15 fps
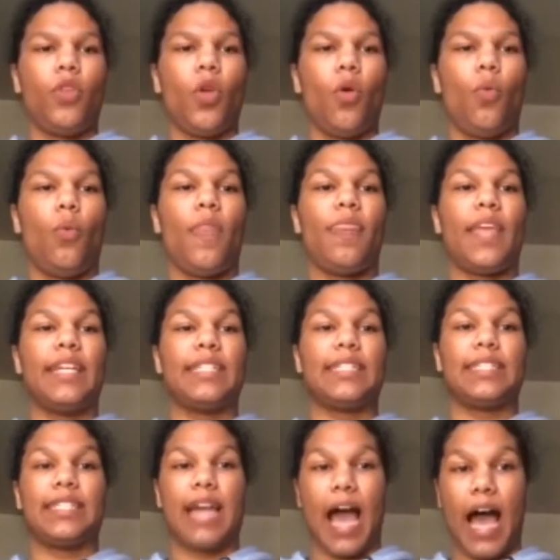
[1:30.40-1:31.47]
When they
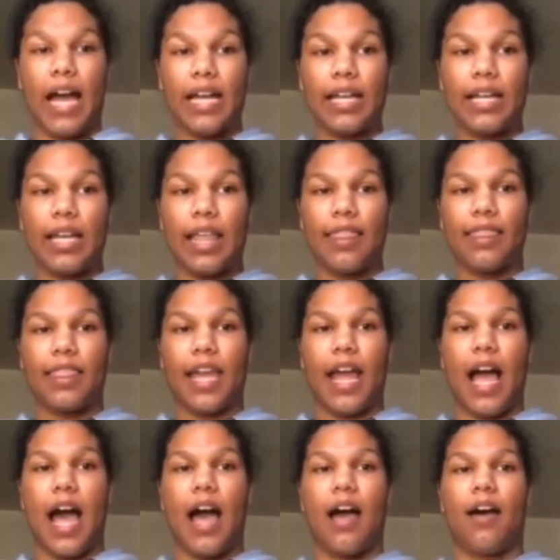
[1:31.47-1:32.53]
snack, they
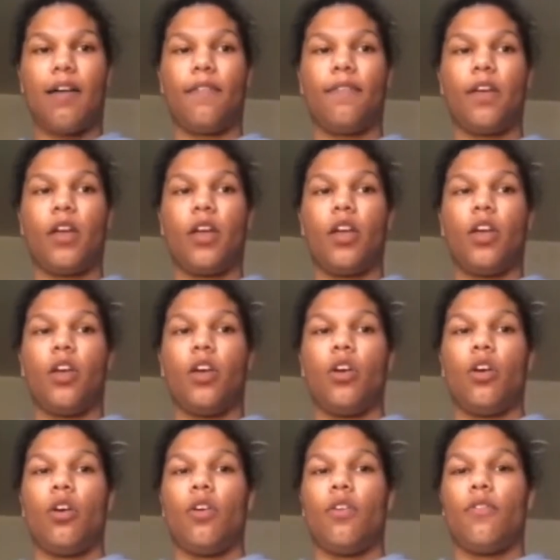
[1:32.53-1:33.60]
have
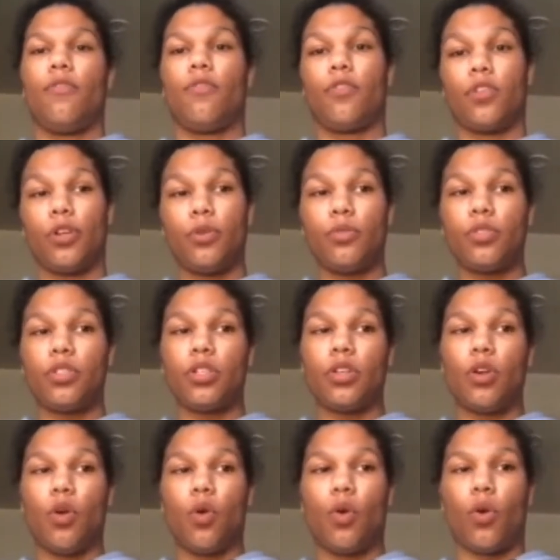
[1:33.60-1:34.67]
fruit
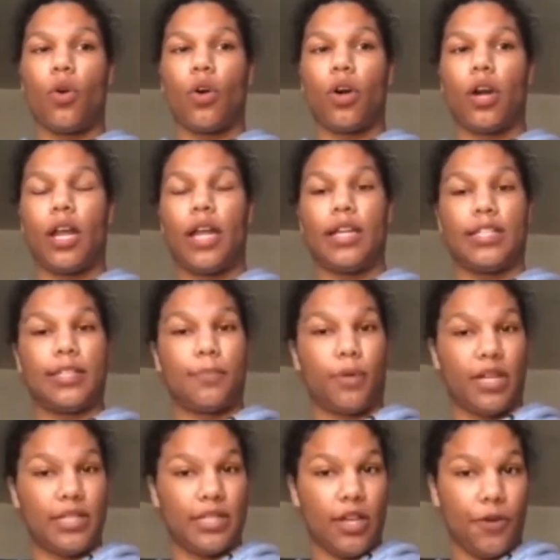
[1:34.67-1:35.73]
or an
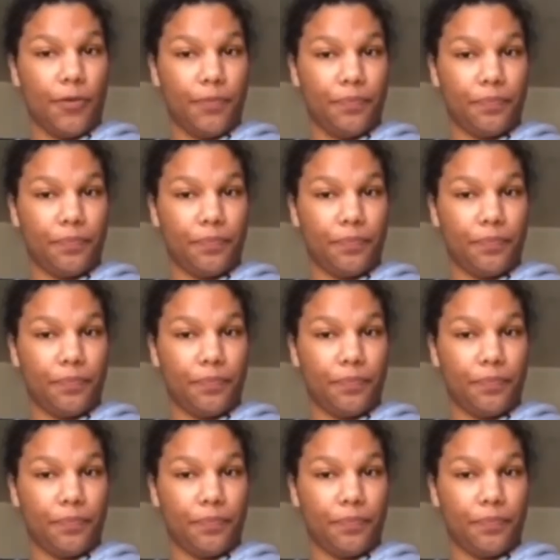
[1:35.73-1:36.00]
espresso.